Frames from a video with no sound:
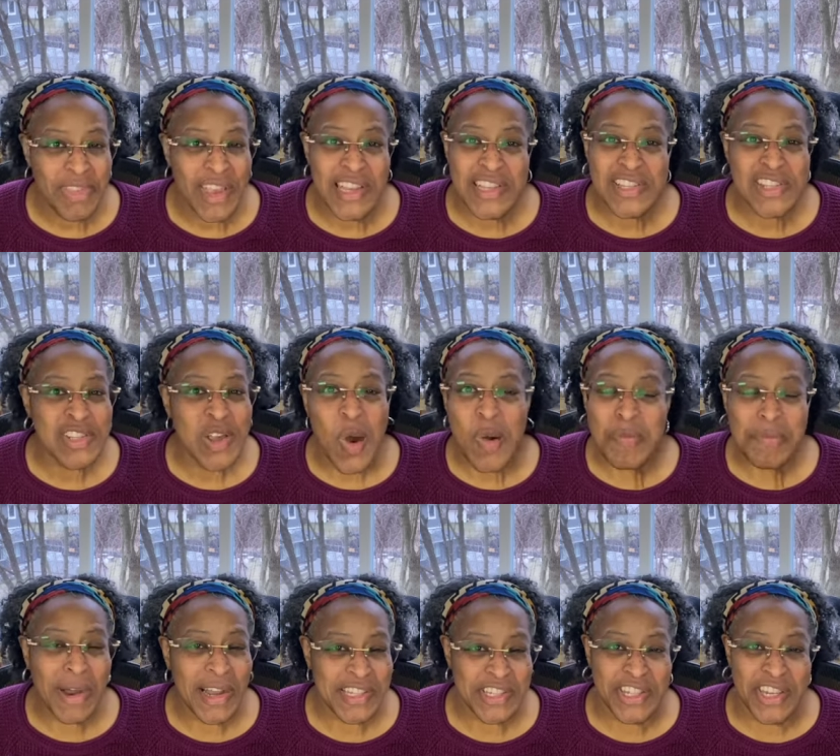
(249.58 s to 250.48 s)
So
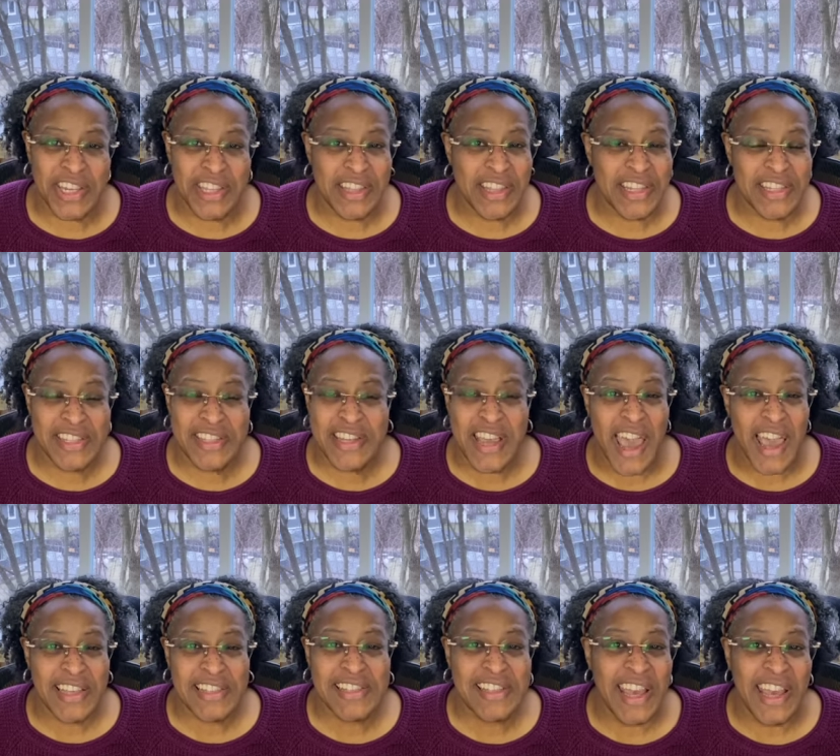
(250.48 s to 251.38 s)
much in this
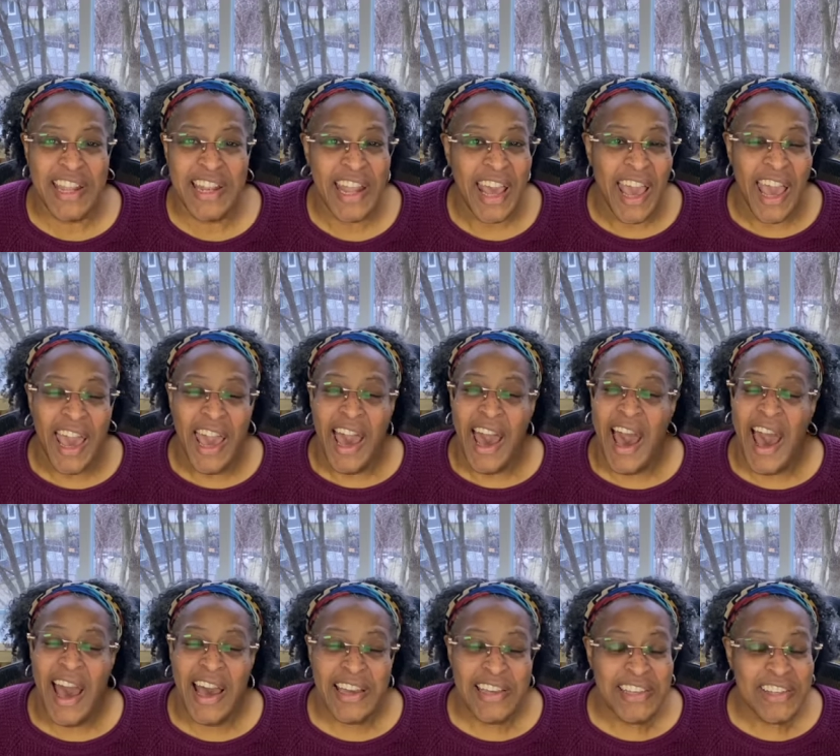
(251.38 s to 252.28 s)
text. And
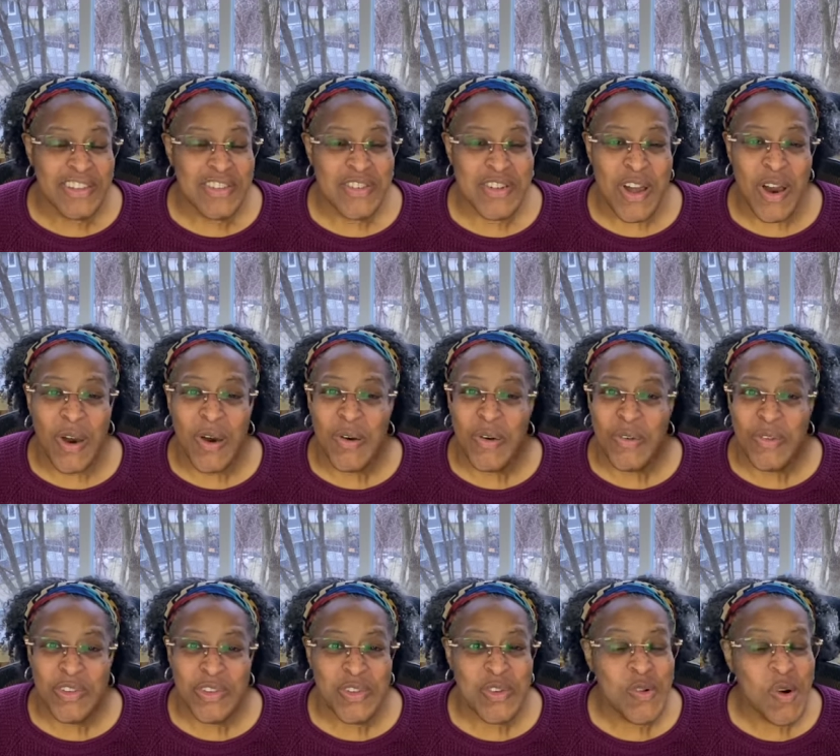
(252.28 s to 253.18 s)
I, you know,
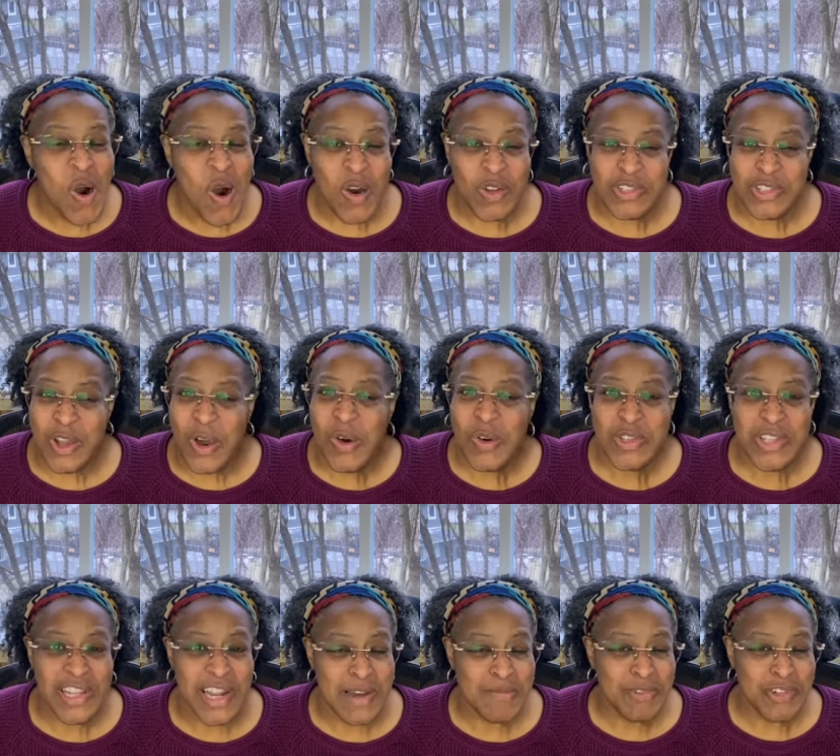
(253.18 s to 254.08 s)
you all know
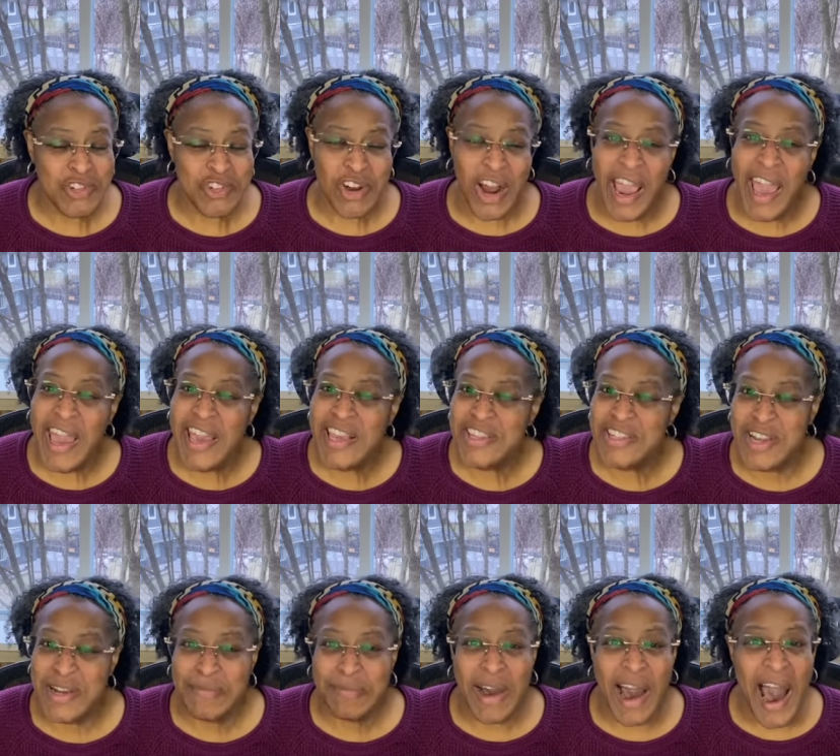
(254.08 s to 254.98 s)
that I'm strange,
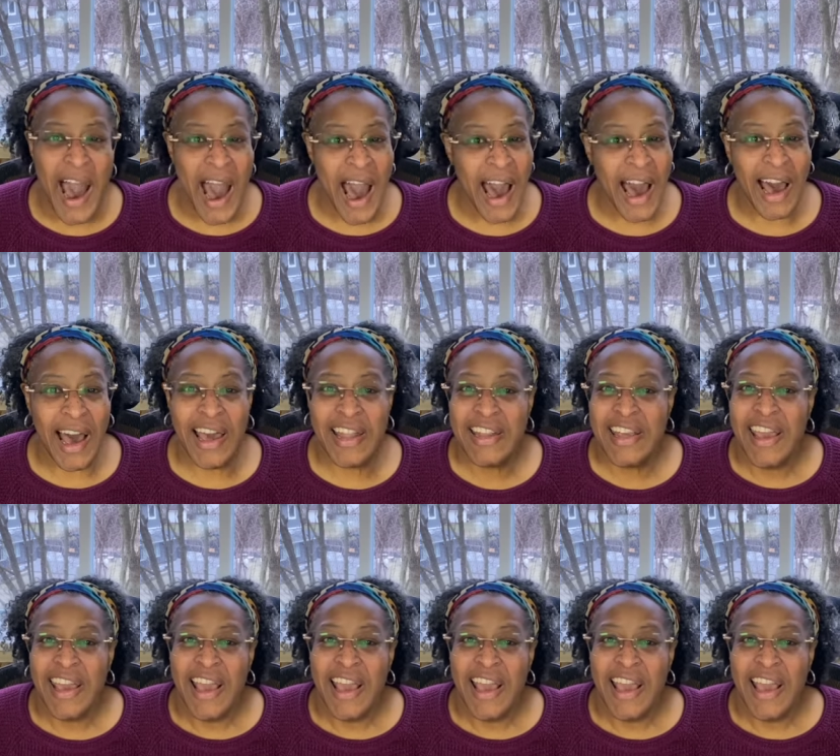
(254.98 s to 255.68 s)
I'm odd.